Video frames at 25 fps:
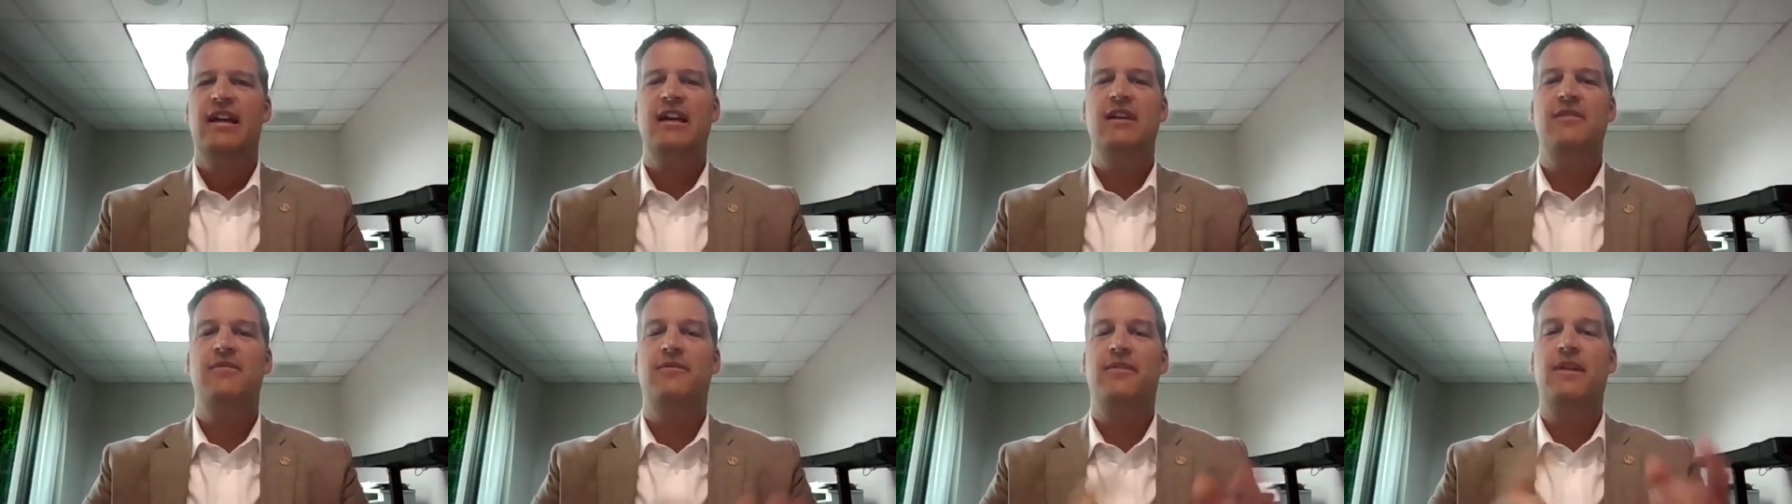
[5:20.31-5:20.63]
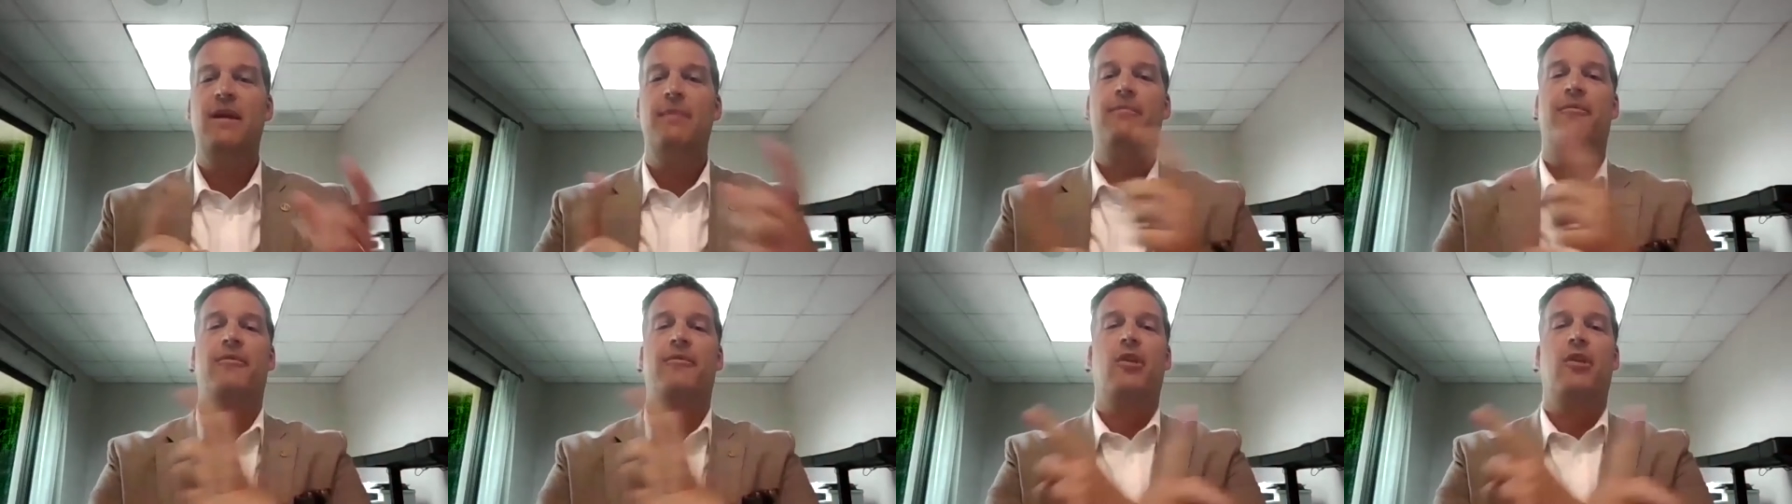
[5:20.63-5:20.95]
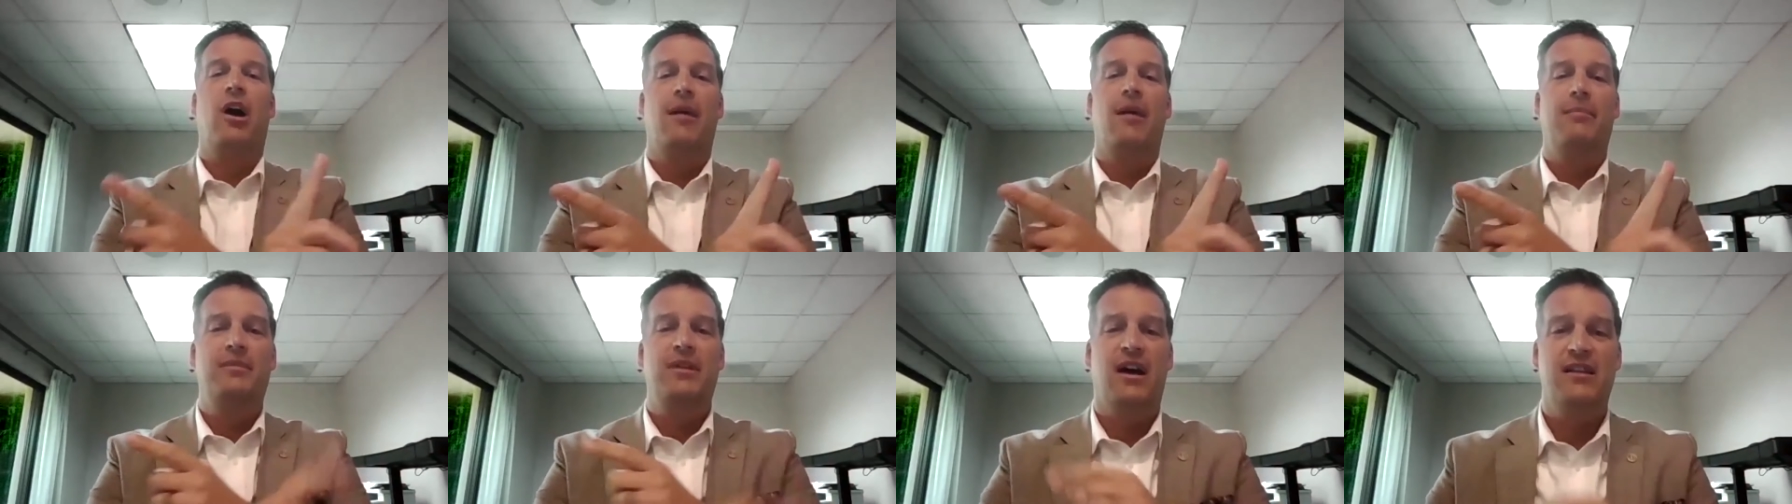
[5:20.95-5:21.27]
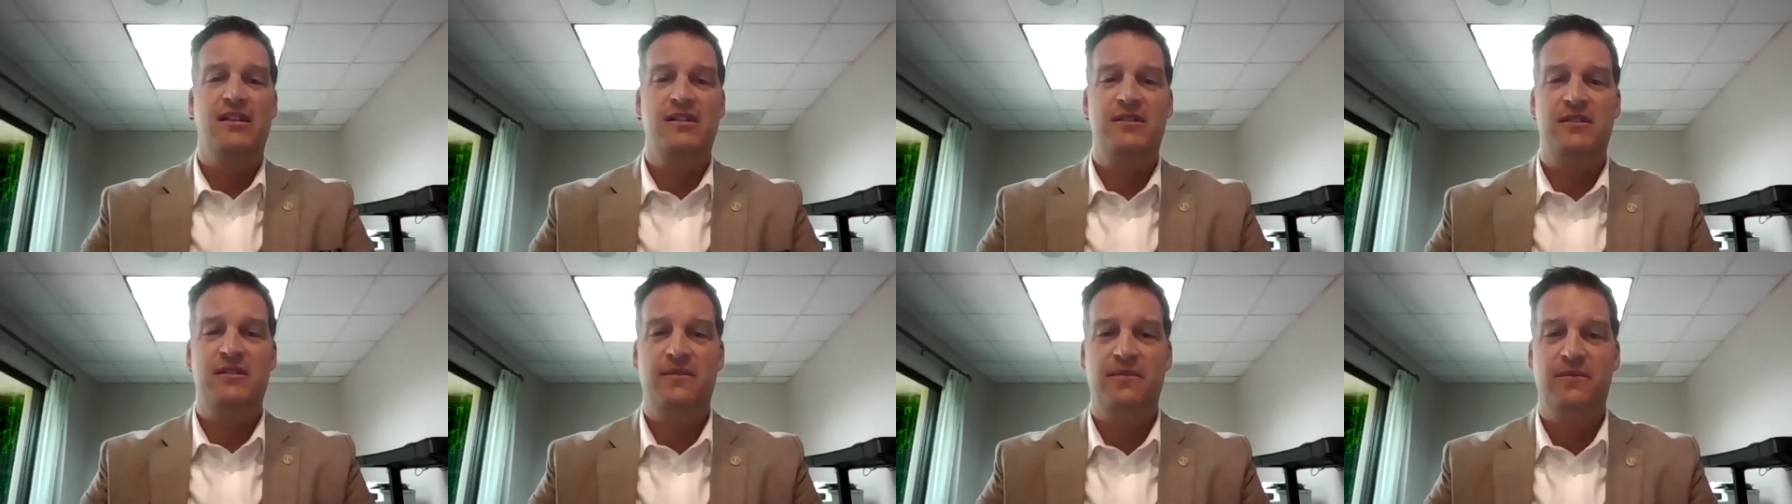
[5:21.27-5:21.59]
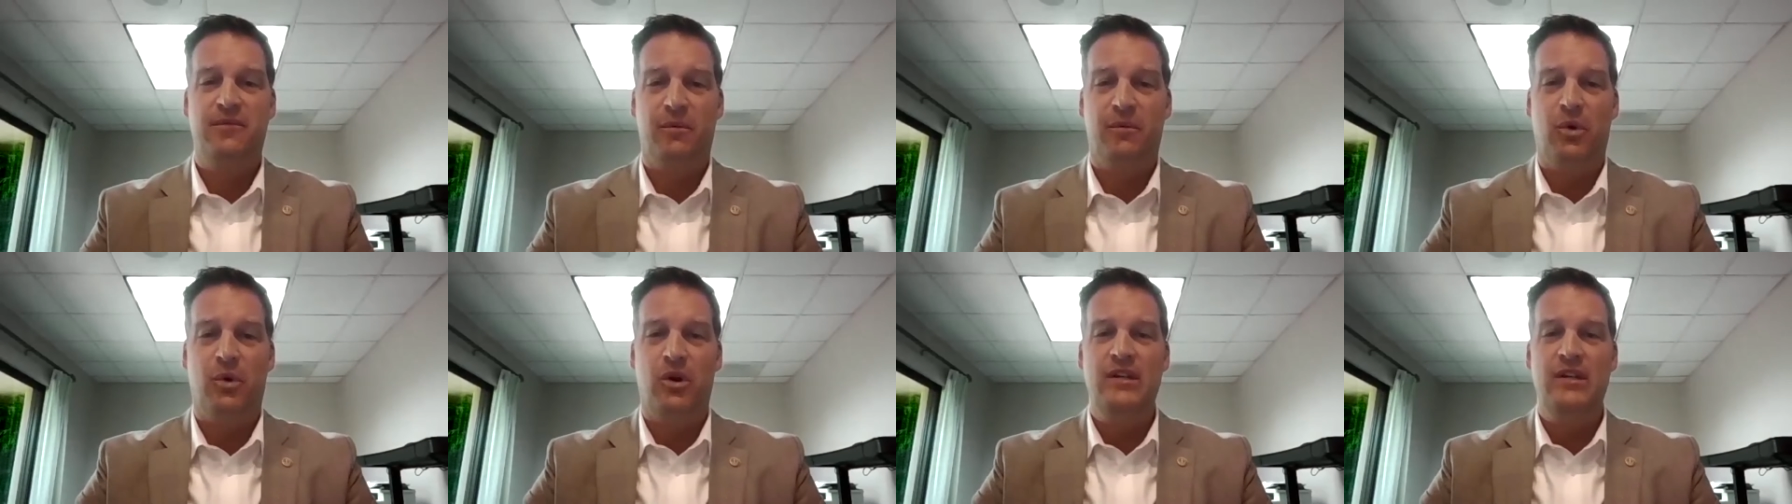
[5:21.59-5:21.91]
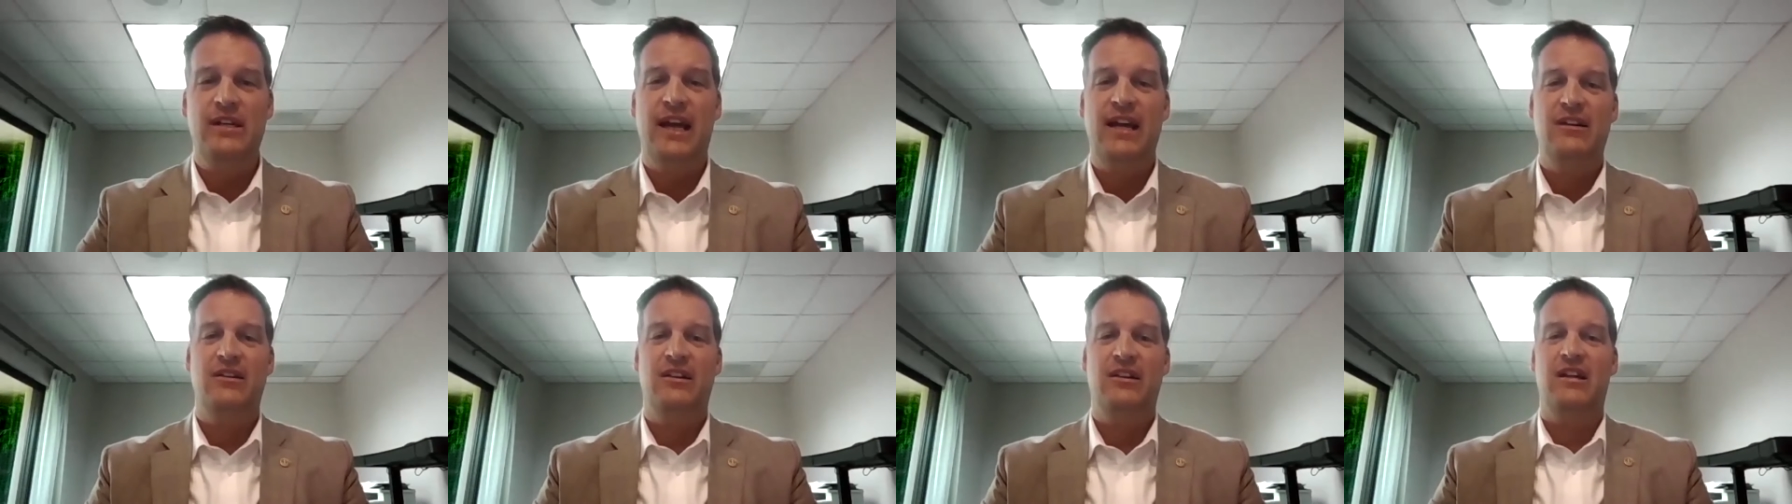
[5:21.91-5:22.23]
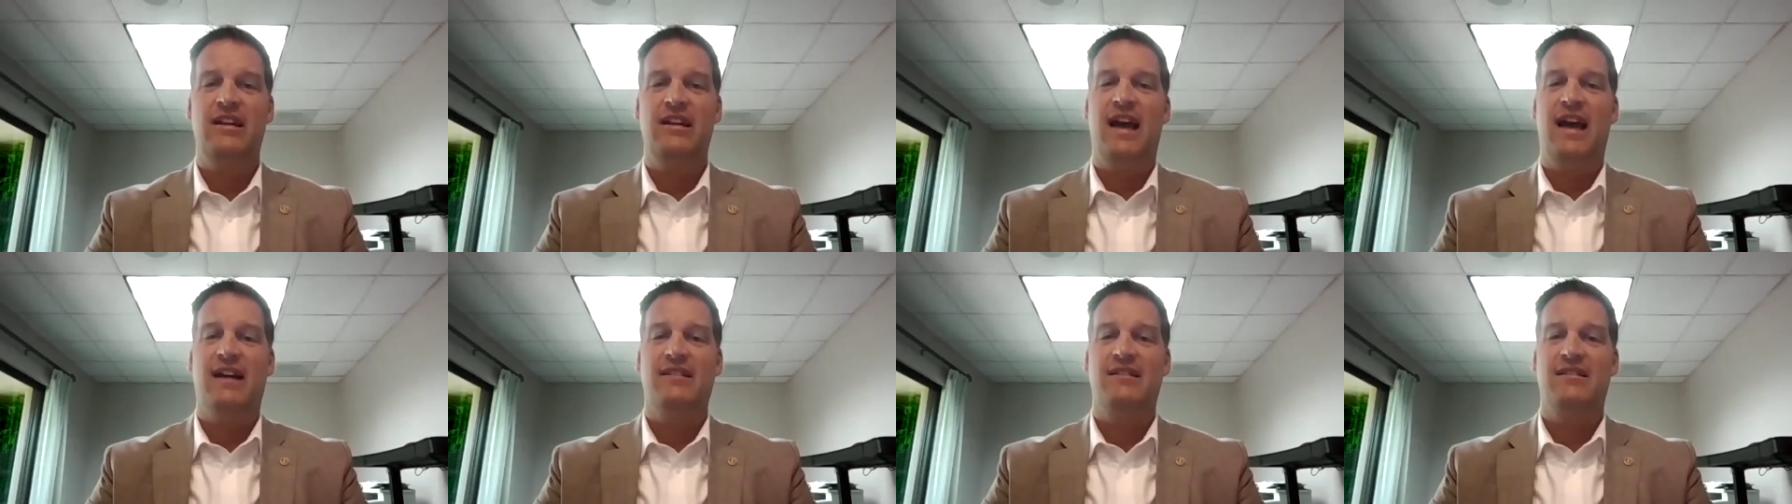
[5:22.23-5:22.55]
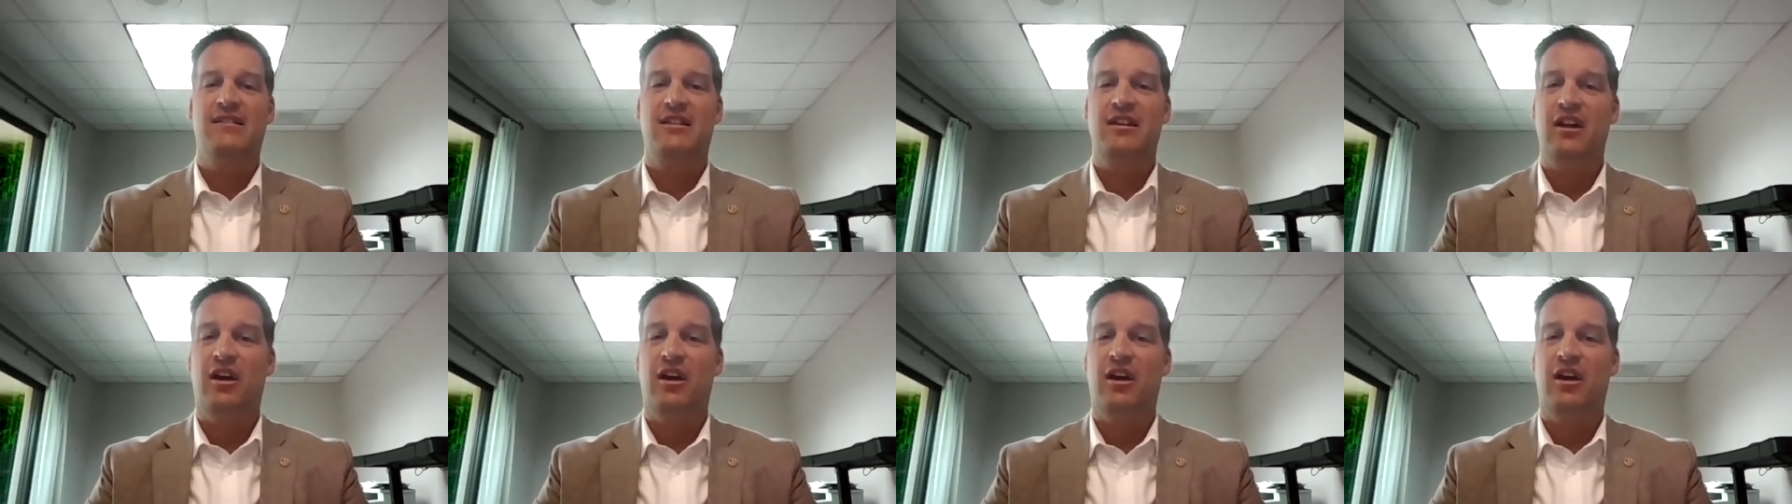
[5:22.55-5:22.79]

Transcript: he flip flopped us from one day to the next.